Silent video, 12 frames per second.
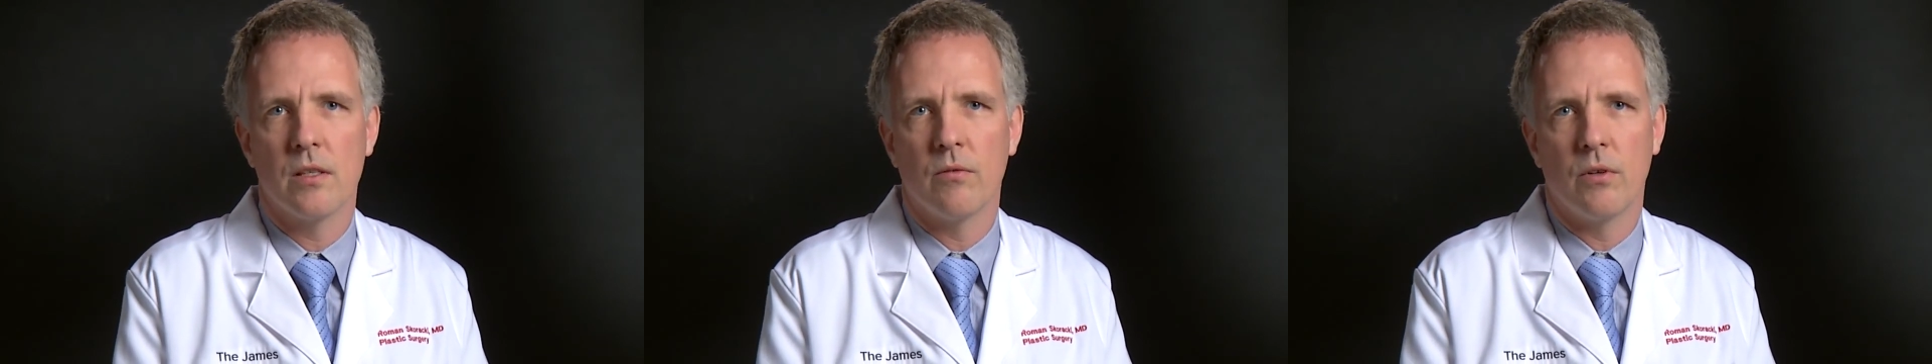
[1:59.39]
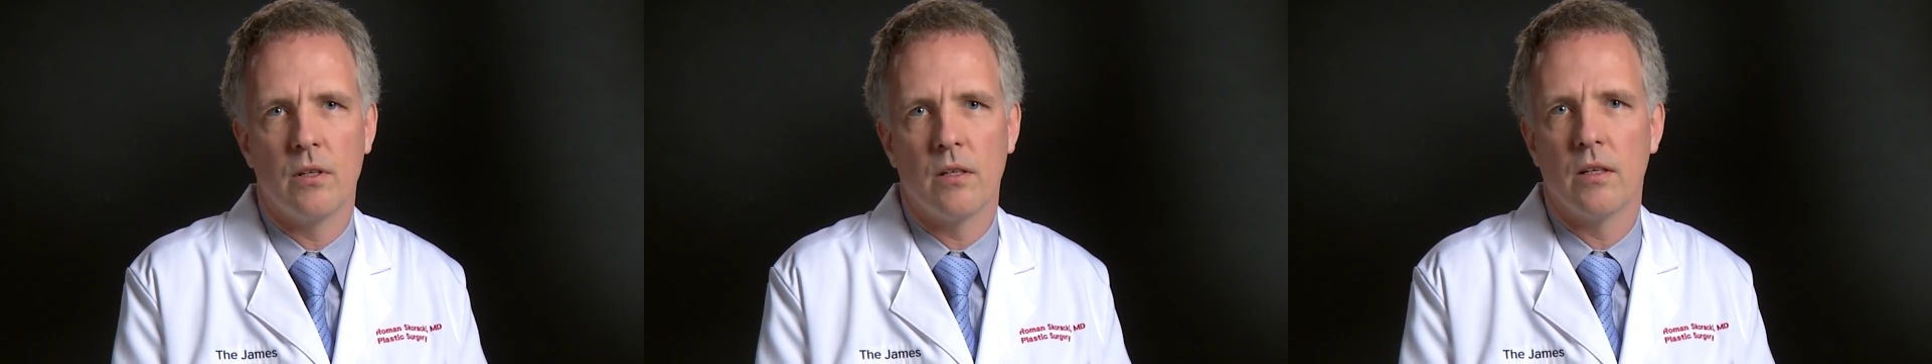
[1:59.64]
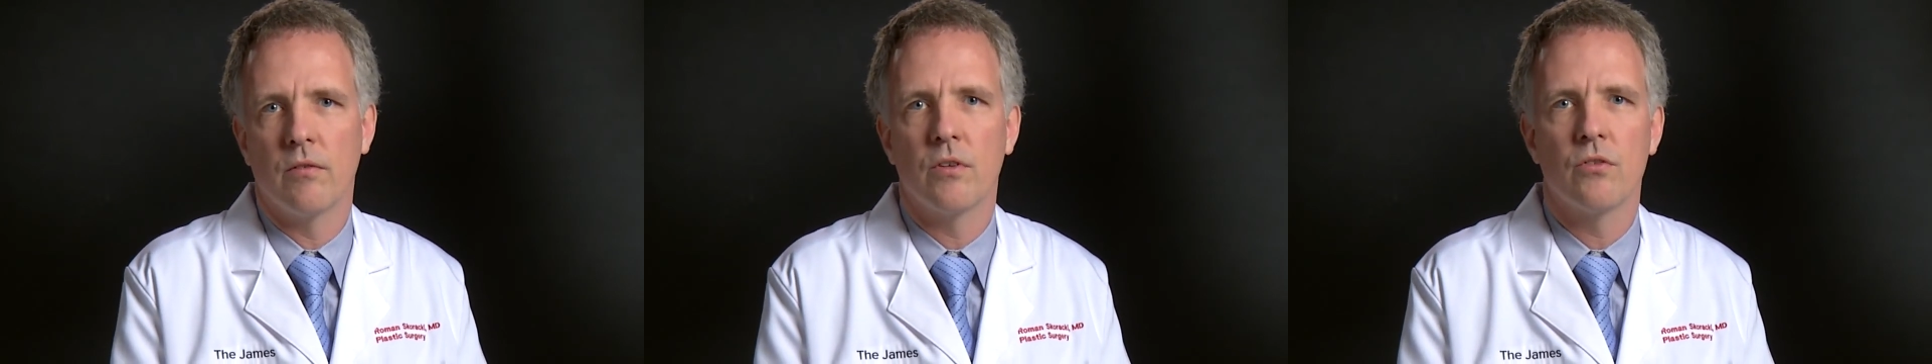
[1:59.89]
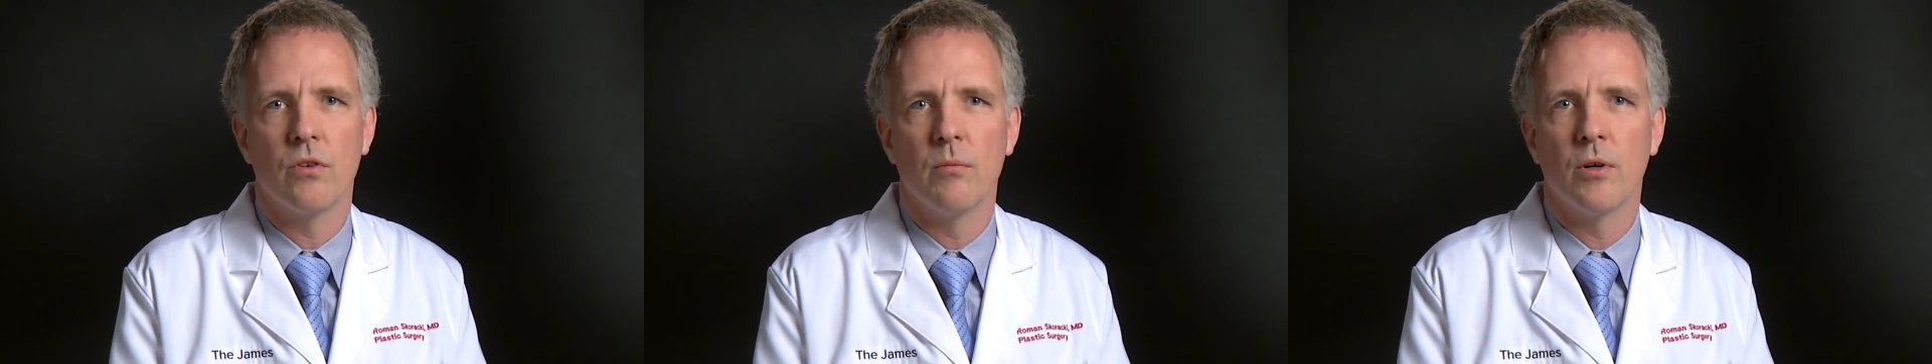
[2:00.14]
that we didn't
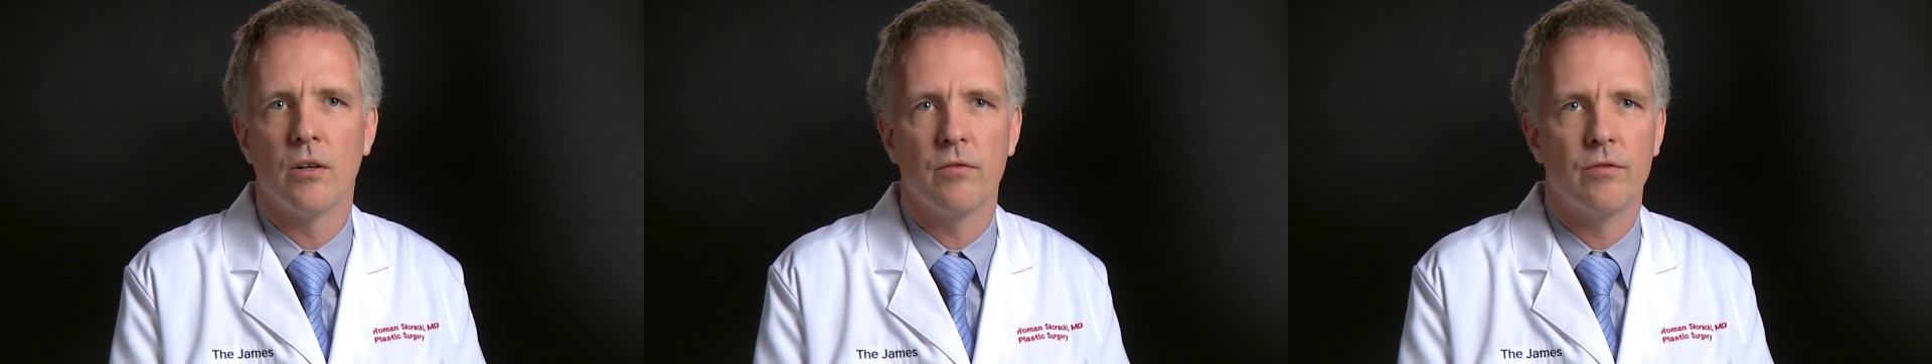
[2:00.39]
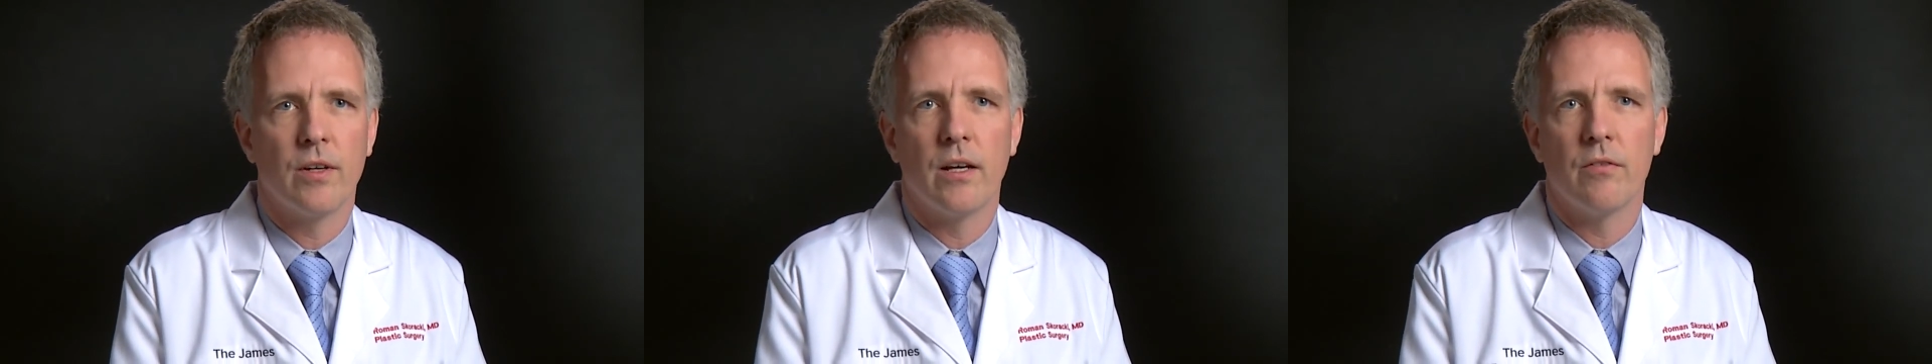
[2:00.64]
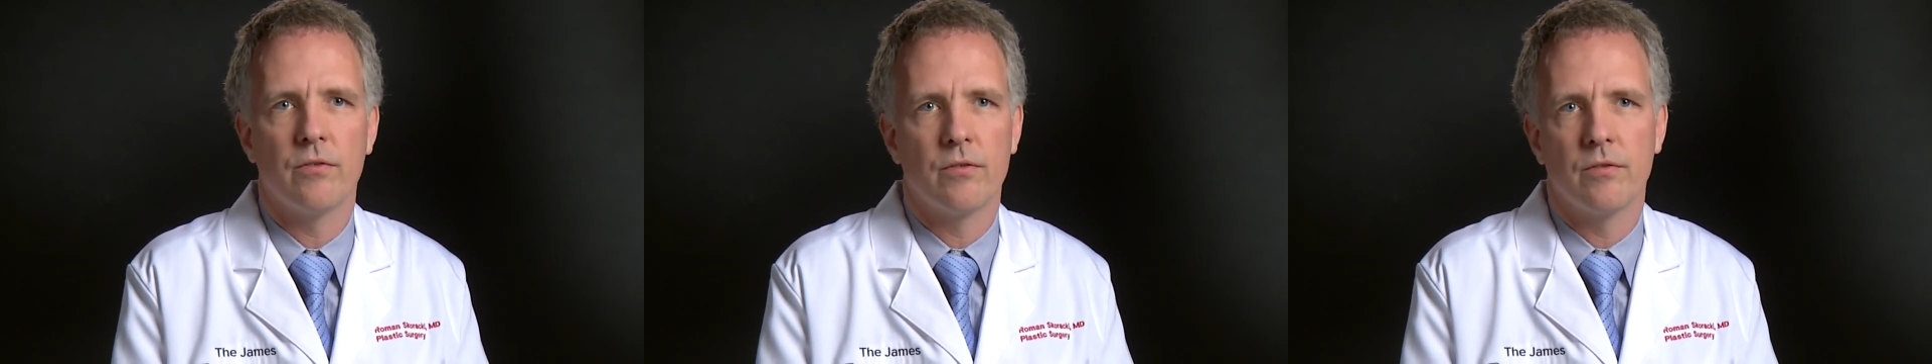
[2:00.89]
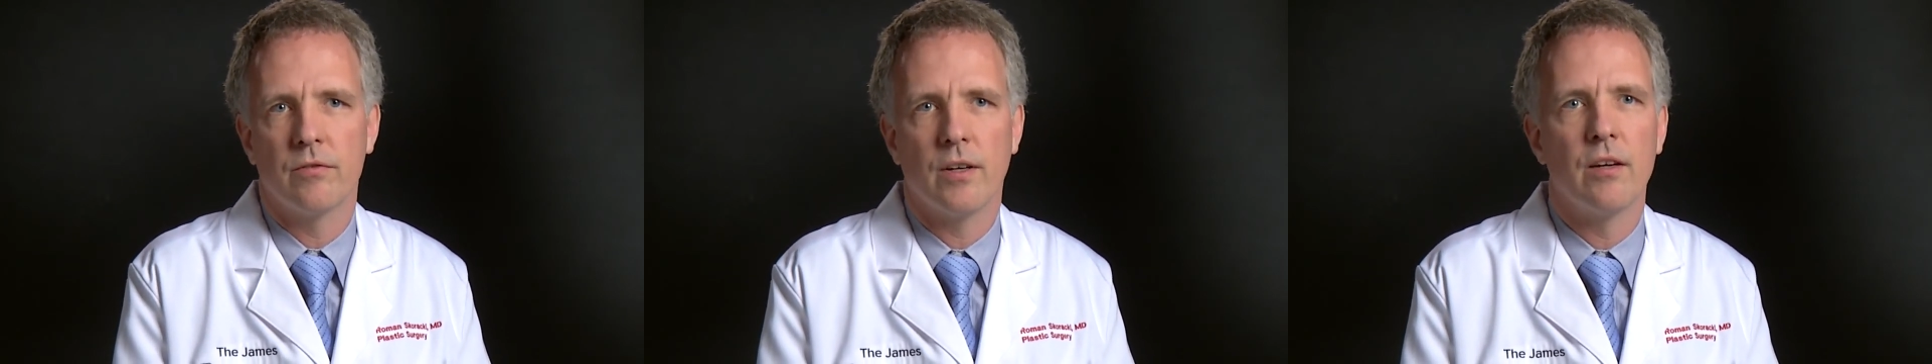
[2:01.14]
even dream of
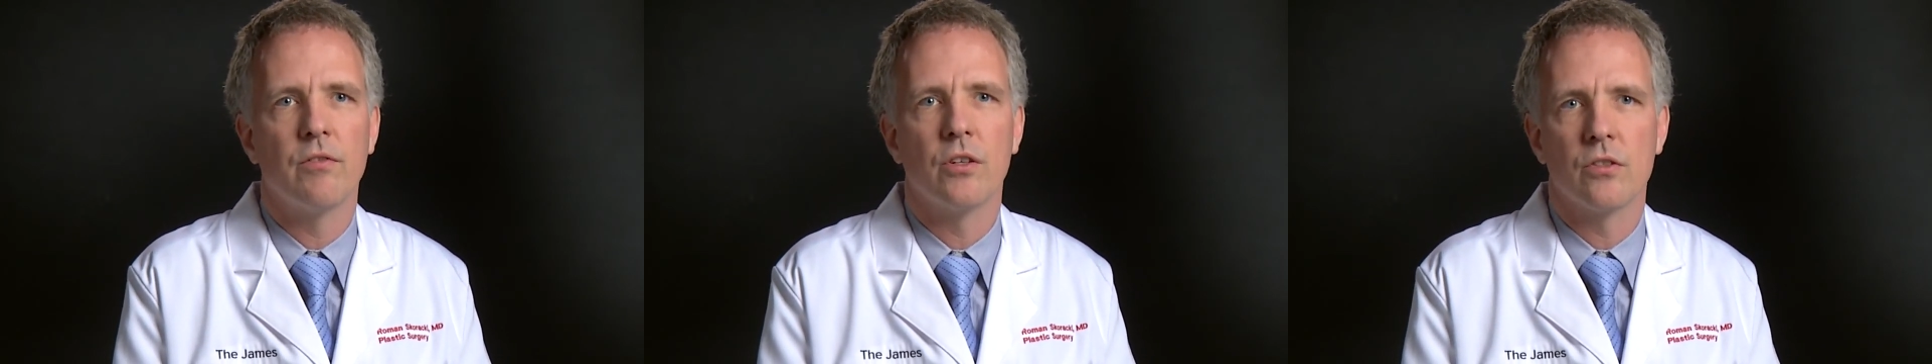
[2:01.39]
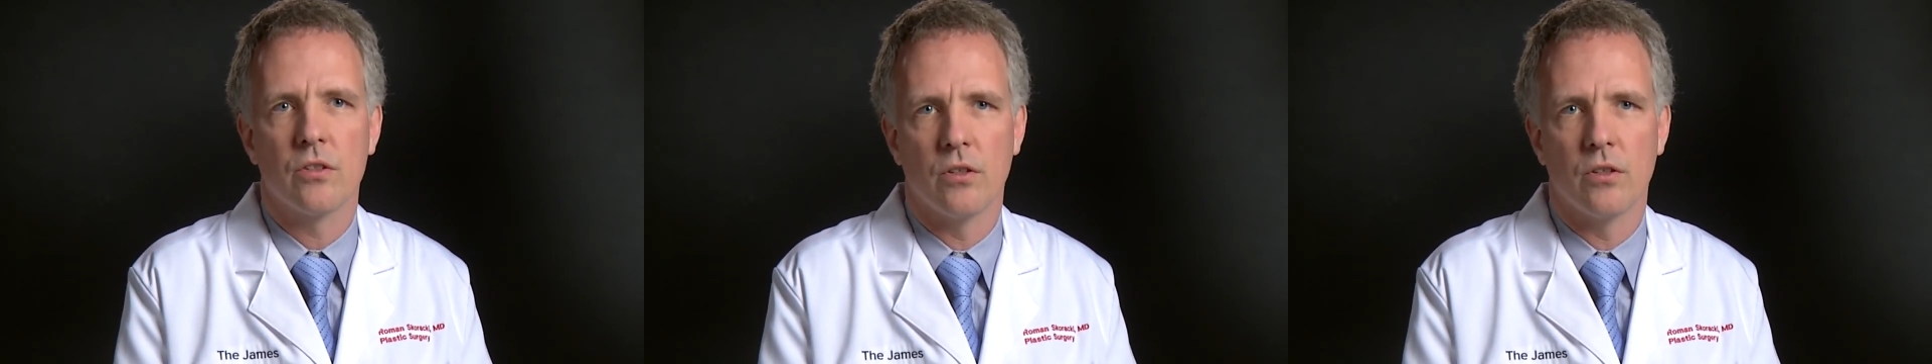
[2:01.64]
five years